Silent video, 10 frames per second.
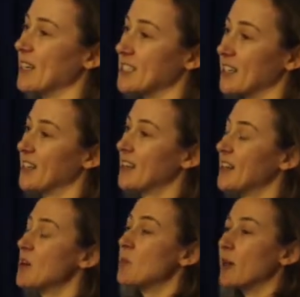major,
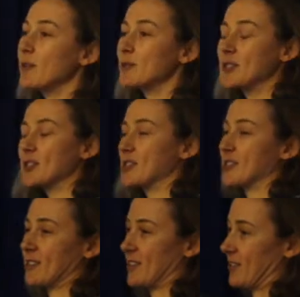but it was
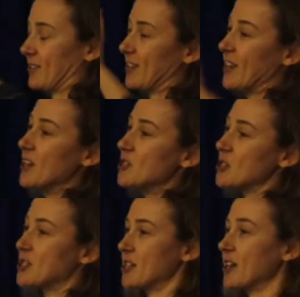just, you know,
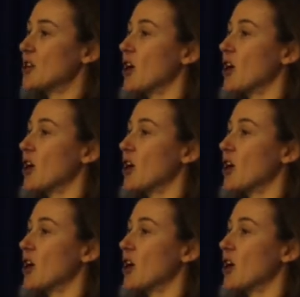just a